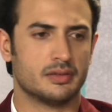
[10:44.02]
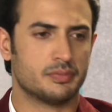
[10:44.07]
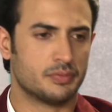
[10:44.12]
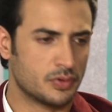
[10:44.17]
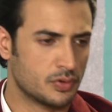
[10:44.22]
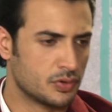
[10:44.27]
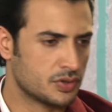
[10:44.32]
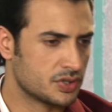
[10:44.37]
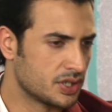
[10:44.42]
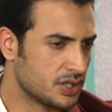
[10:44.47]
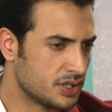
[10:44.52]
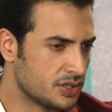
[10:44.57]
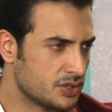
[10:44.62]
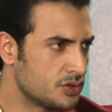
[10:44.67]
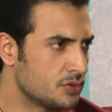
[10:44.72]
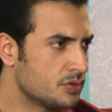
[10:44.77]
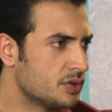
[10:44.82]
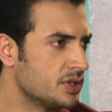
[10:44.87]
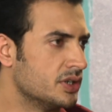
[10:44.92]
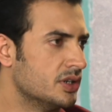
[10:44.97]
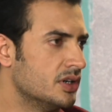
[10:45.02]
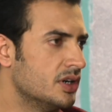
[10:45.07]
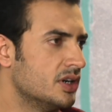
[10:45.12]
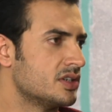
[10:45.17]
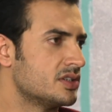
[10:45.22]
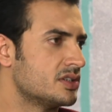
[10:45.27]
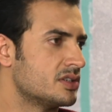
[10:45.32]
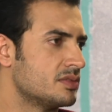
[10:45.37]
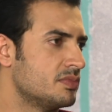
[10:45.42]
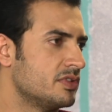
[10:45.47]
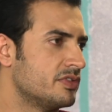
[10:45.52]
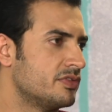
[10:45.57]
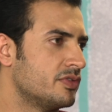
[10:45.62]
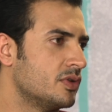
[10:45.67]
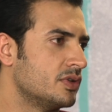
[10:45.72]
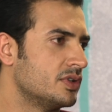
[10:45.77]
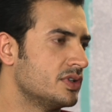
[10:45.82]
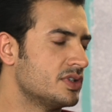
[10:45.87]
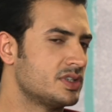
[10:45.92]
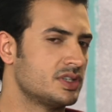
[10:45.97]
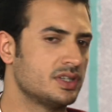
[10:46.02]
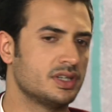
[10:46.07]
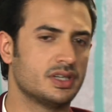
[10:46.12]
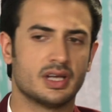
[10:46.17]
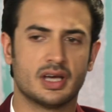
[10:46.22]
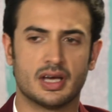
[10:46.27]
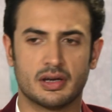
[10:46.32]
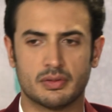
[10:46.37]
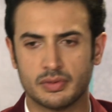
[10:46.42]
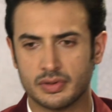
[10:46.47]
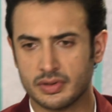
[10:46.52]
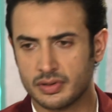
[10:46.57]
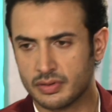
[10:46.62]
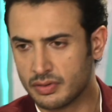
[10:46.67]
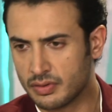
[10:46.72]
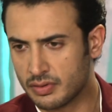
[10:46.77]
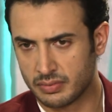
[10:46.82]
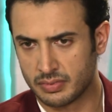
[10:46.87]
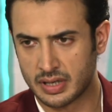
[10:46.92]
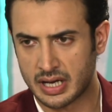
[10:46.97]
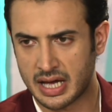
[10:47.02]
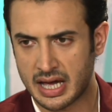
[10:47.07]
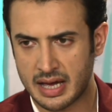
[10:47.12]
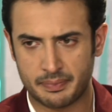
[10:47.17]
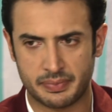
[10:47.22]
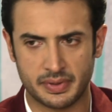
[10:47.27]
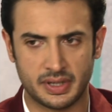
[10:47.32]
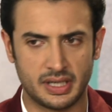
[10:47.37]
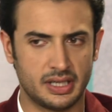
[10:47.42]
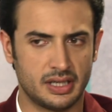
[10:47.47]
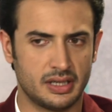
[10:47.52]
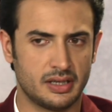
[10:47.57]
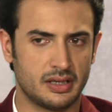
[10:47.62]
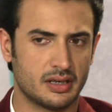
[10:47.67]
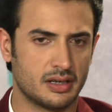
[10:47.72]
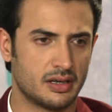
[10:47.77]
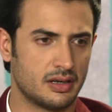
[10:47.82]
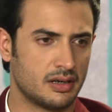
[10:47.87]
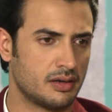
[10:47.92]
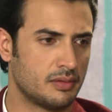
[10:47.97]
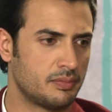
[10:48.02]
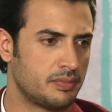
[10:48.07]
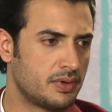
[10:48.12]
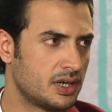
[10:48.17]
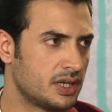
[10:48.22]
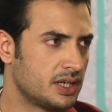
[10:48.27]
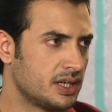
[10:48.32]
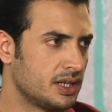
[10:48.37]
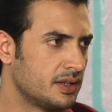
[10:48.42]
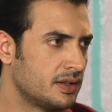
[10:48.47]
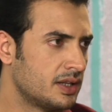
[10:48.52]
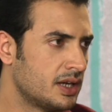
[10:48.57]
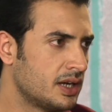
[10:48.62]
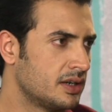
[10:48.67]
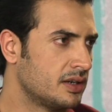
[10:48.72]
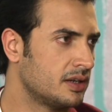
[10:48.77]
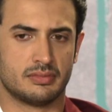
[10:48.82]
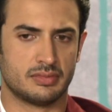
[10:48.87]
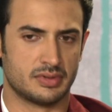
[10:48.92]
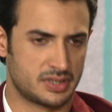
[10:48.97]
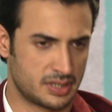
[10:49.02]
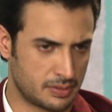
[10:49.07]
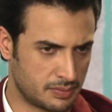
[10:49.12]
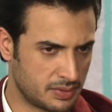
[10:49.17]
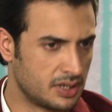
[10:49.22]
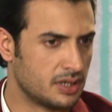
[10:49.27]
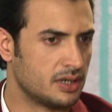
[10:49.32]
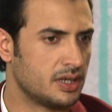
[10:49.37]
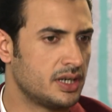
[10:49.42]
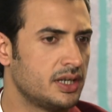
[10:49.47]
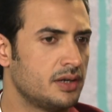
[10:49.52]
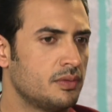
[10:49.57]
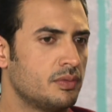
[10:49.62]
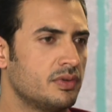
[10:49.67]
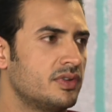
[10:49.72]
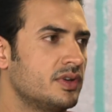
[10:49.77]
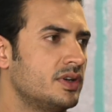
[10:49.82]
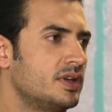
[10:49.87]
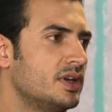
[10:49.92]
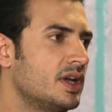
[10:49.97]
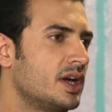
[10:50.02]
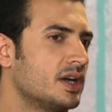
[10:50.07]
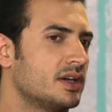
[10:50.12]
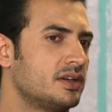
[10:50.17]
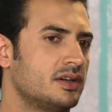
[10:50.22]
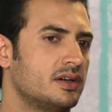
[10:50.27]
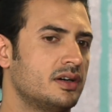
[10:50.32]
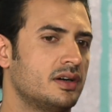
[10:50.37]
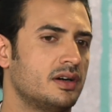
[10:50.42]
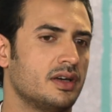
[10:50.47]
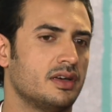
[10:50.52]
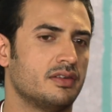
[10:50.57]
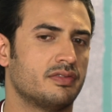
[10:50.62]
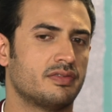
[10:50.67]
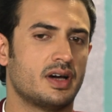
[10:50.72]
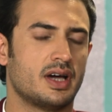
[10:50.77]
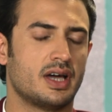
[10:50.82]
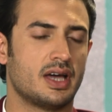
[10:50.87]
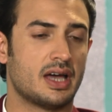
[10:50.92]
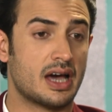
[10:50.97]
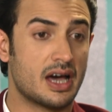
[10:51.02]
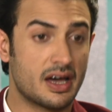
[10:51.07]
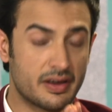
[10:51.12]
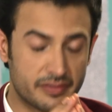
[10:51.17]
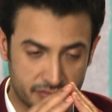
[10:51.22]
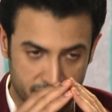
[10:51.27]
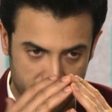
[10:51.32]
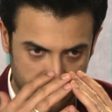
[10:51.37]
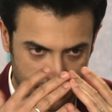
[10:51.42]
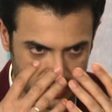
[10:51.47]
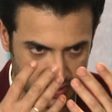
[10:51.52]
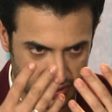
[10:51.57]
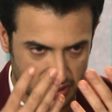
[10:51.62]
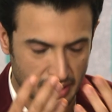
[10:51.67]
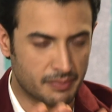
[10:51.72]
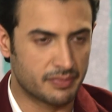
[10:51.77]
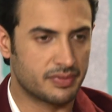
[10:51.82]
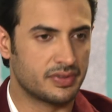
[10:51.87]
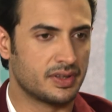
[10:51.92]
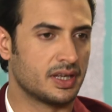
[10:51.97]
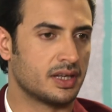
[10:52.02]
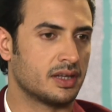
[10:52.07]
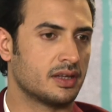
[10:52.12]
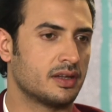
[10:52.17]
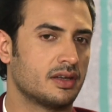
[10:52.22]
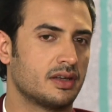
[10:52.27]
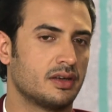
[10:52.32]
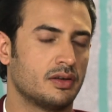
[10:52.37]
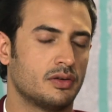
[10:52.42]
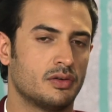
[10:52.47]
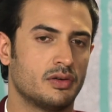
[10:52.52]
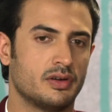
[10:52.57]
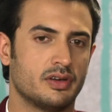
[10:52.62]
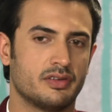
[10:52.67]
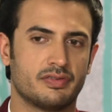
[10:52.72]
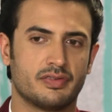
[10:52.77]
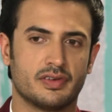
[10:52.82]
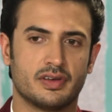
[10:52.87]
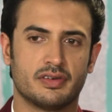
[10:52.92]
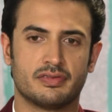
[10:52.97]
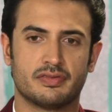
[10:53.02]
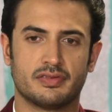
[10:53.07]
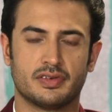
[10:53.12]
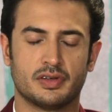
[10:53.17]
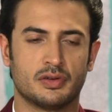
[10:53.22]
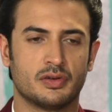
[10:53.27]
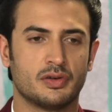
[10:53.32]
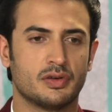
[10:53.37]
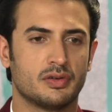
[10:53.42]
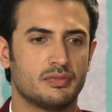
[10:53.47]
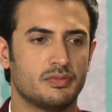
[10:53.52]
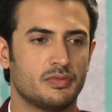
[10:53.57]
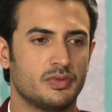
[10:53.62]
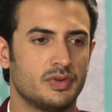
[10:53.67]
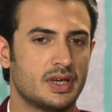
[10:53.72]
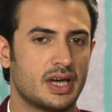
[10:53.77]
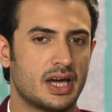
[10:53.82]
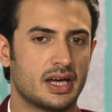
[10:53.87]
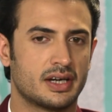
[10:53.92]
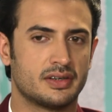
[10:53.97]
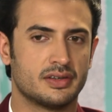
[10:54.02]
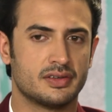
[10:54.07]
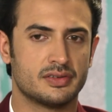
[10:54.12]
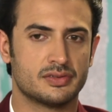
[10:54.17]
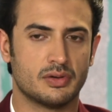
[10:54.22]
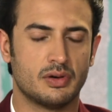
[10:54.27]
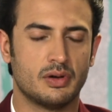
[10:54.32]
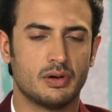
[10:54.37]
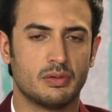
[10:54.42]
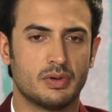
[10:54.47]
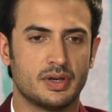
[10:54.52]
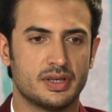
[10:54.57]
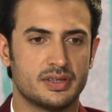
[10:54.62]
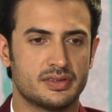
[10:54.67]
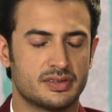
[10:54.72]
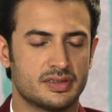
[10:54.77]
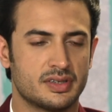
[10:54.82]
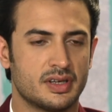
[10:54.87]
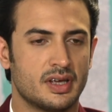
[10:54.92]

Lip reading: approach is to rehearse before the scene, I would happily partake that. Similarly, with the director, if I have something, if we actors always